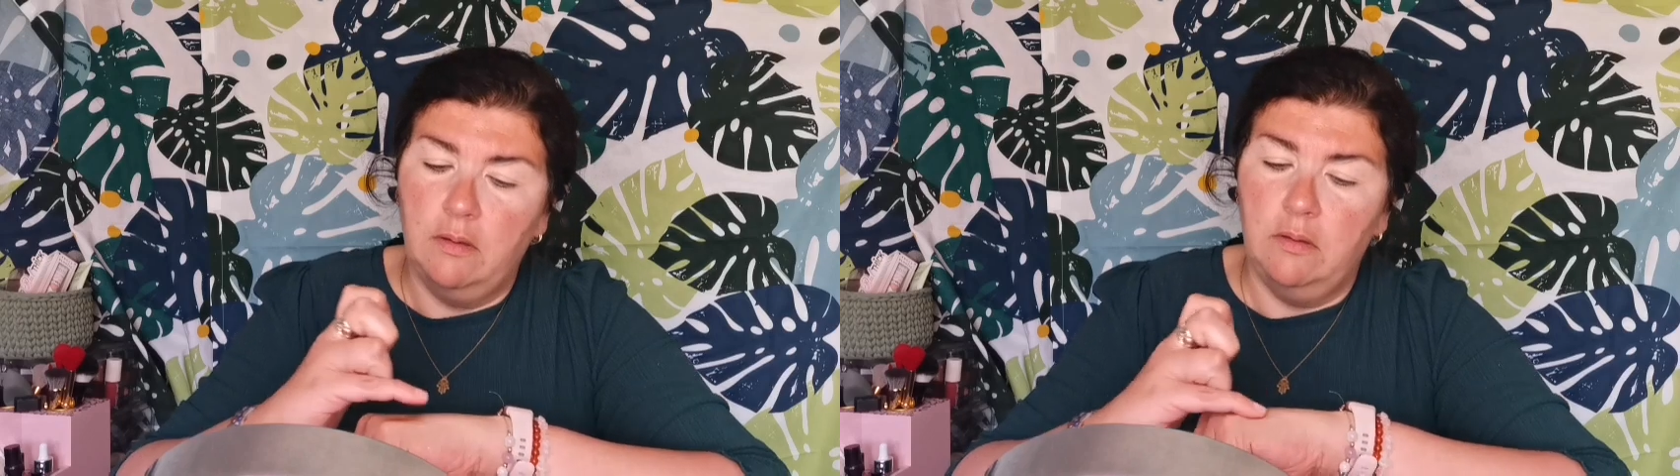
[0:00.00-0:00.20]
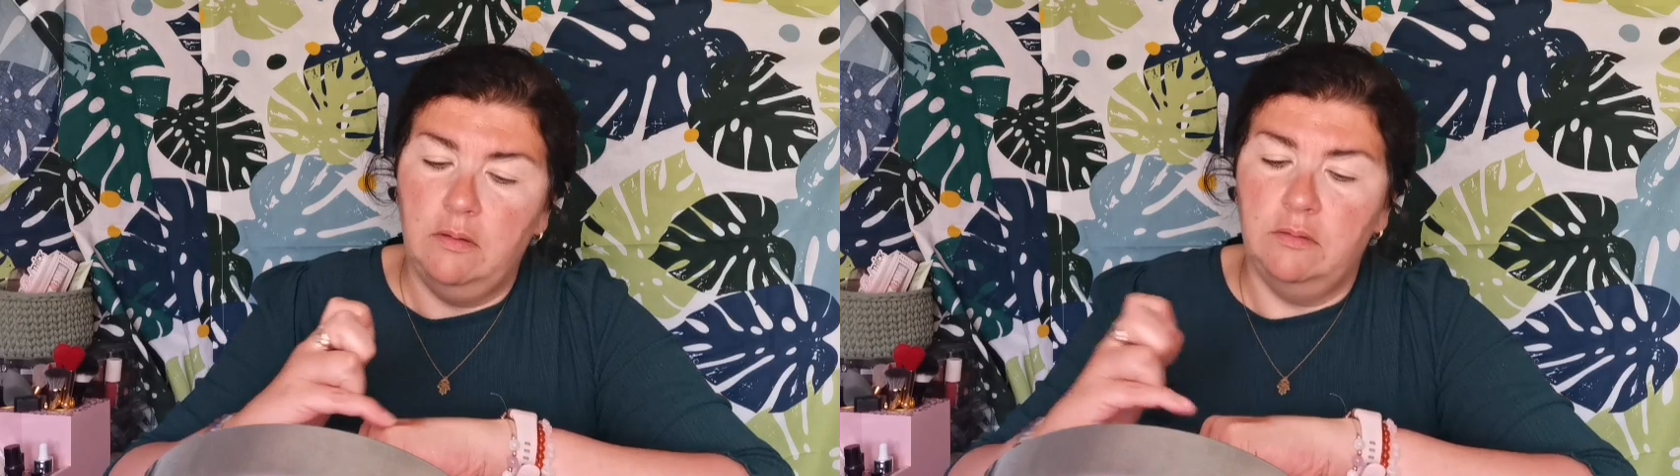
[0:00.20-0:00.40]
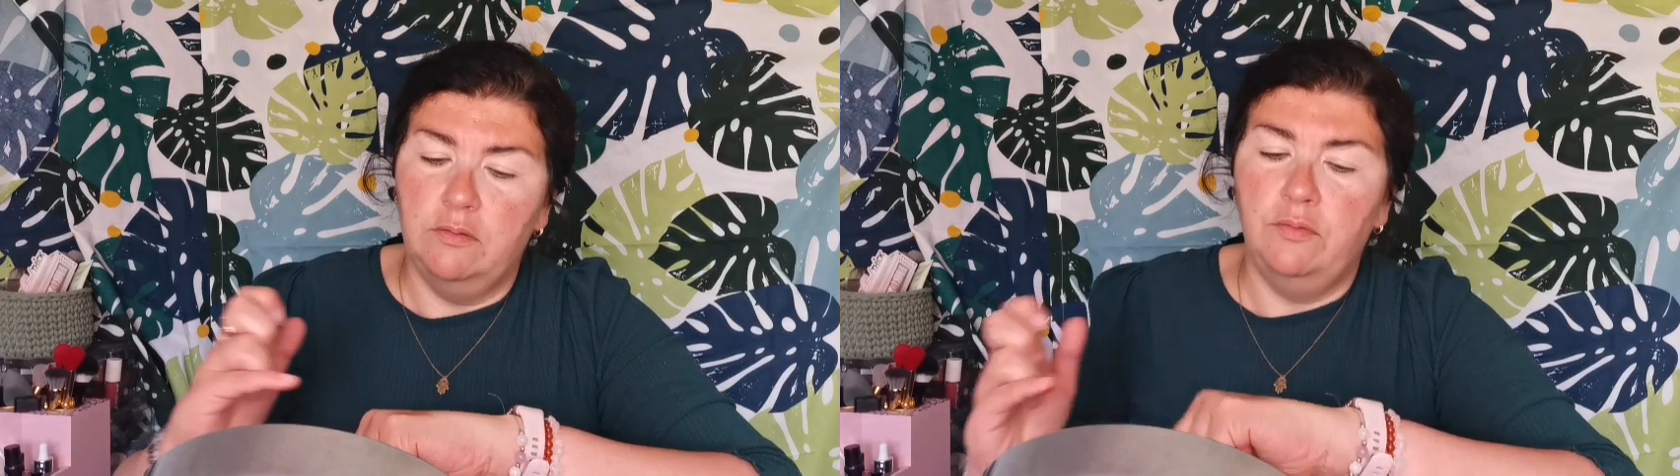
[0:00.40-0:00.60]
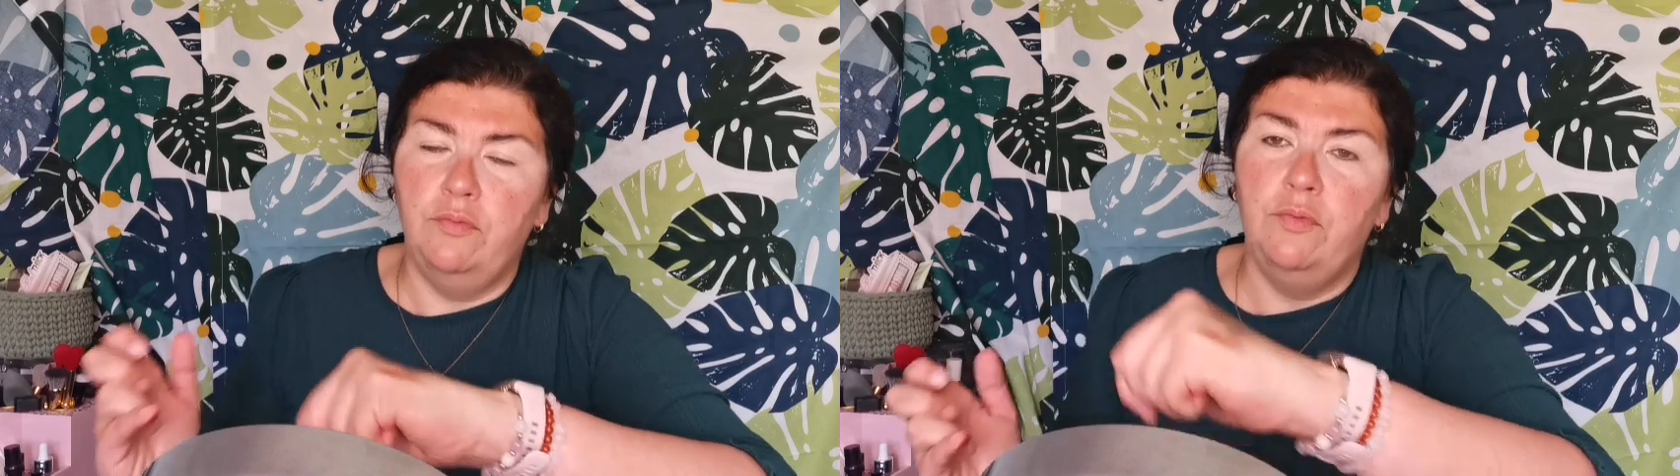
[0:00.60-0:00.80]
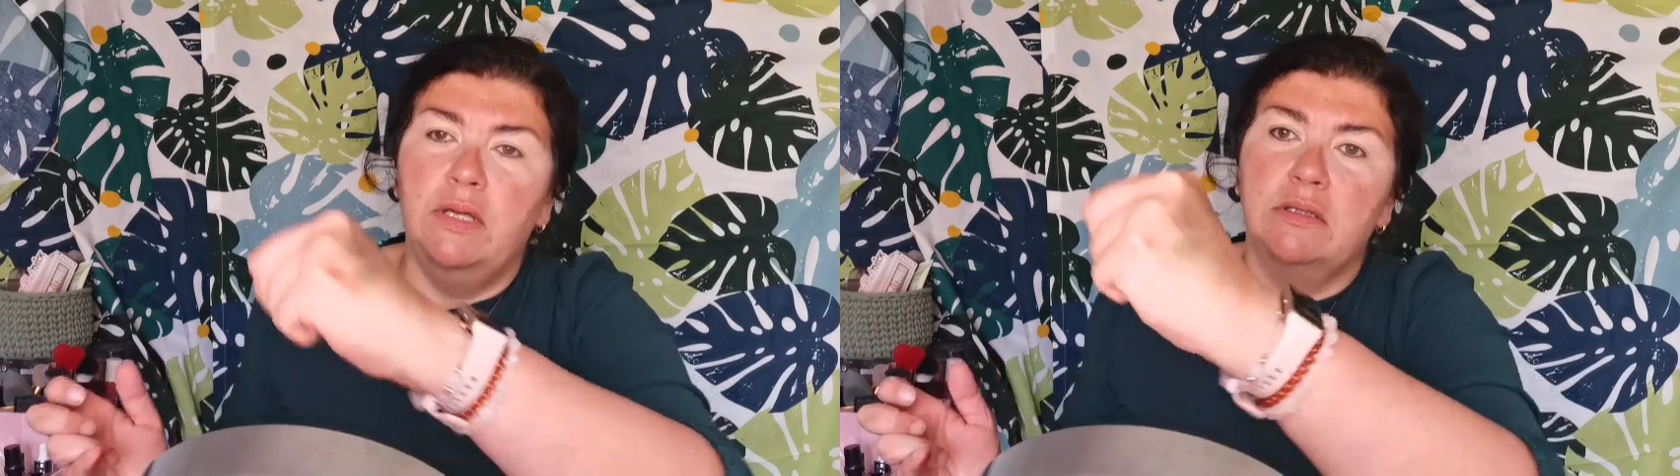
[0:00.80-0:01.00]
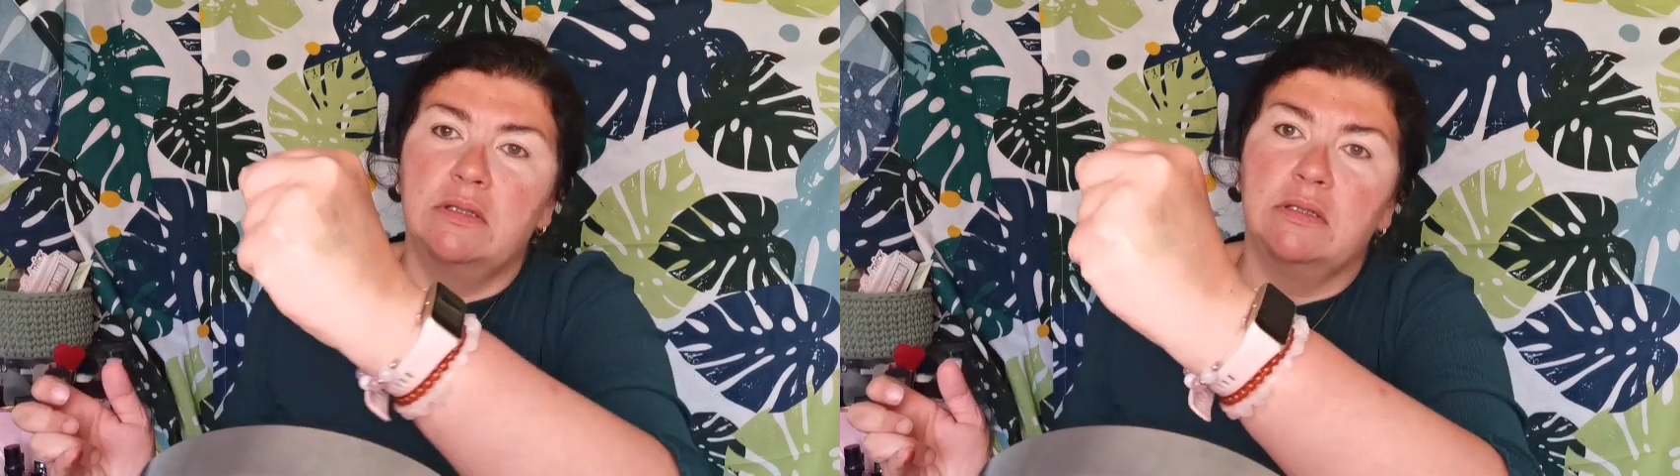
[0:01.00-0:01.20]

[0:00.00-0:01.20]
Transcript: weird